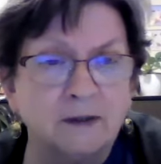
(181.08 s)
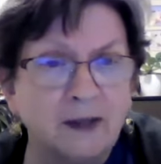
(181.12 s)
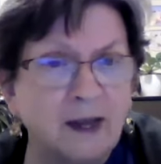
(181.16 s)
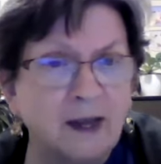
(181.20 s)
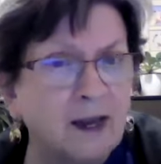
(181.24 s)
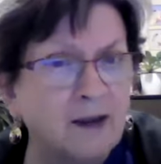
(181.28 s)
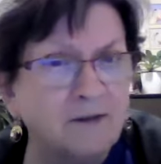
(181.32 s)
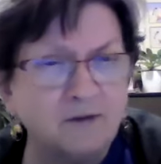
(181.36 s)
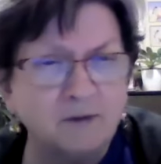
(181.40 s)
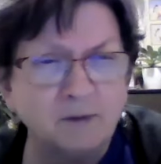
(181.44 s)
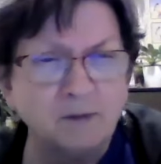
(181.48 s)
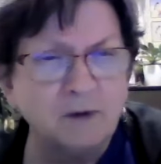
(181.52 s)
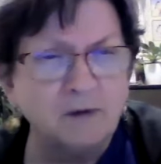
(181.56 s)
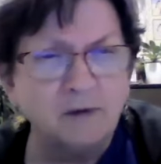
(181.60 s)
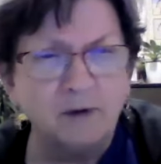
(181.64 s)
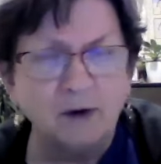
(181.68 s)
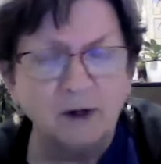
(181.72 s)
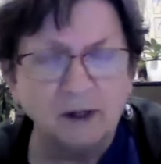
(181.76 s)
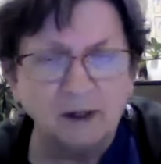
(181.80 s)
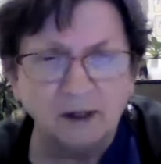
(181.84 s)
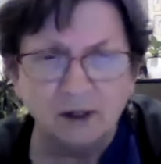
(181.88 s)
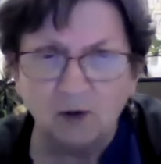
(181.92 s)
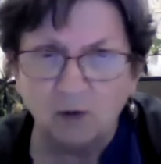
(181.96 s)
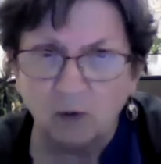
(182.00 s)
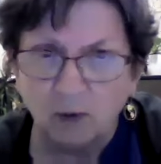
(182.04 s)
They have to be
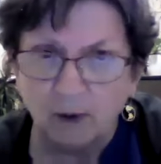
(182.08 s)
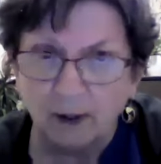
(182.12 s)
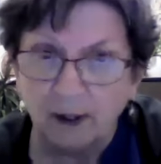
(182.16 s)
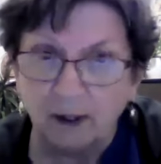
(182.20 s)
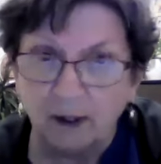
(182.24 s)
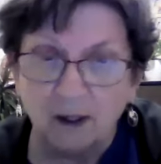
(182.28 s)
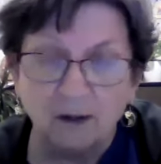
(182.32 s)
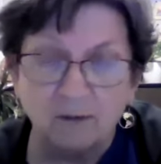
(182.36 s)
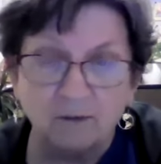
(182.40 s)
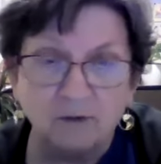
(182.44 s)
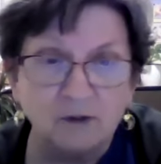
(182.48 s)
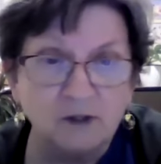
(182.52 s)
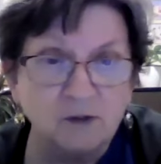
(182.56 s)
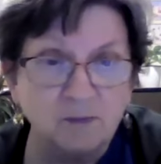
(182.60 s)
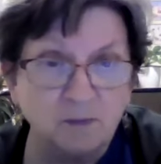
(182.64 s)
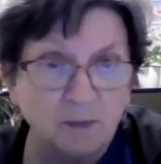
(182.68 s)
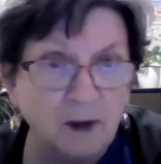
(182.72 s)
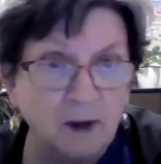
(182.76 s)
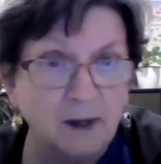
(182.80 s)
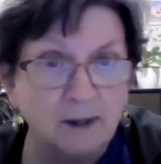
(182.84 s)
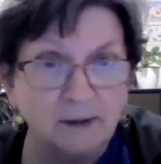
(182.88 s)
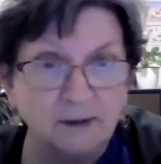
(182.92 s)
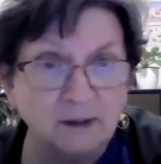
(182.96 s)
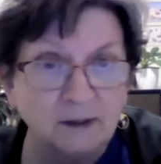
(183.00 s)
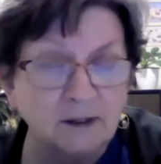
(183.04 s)
really quick on
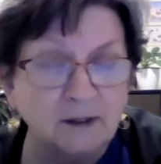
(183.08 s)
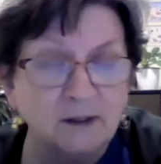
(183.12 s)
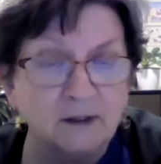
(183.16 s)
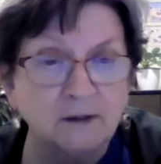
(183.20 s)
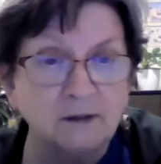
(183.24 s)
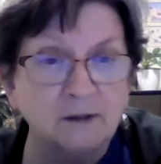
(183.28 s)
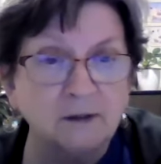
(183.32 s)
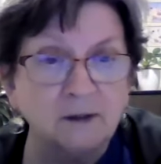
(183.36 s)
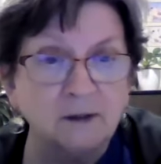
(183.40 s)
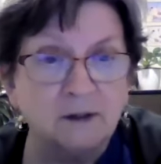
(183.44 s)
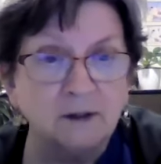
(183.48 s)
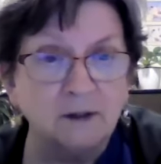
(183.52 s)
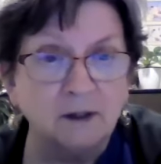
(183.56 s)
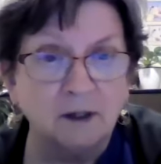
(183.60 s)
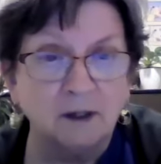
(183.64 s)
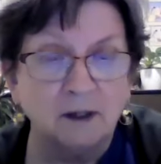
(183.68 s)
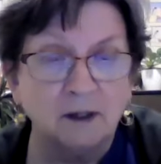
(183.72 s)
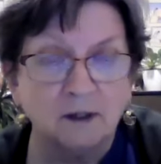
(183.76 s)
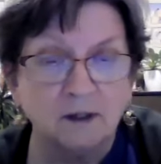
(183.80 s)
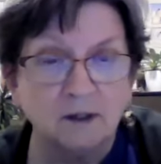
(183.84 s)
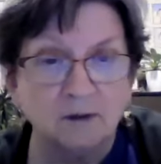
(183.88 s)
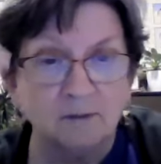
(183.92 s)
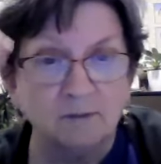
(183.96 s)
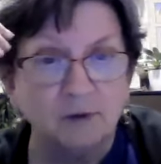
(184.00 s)
responding on